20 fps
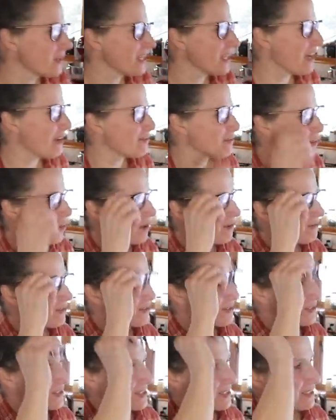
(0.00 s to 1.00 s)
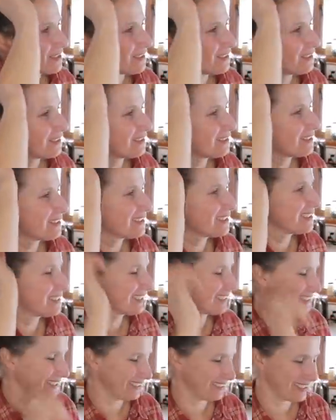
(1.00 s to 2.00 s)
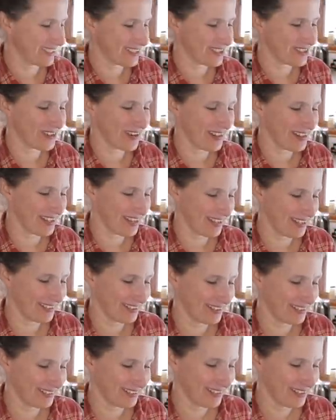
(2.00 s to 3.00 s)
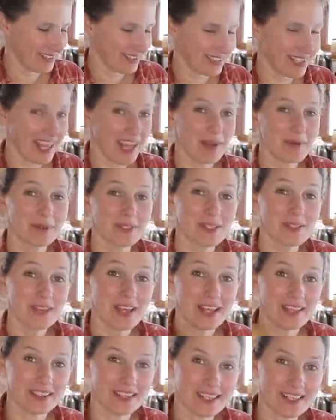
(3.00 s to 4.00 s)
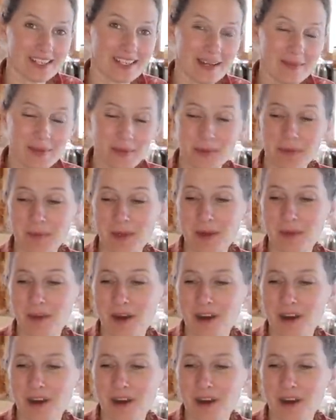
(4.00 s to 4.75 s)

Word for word: we have waffles. Yeah. Let's try that. Okay, we'll do that. The next time that we make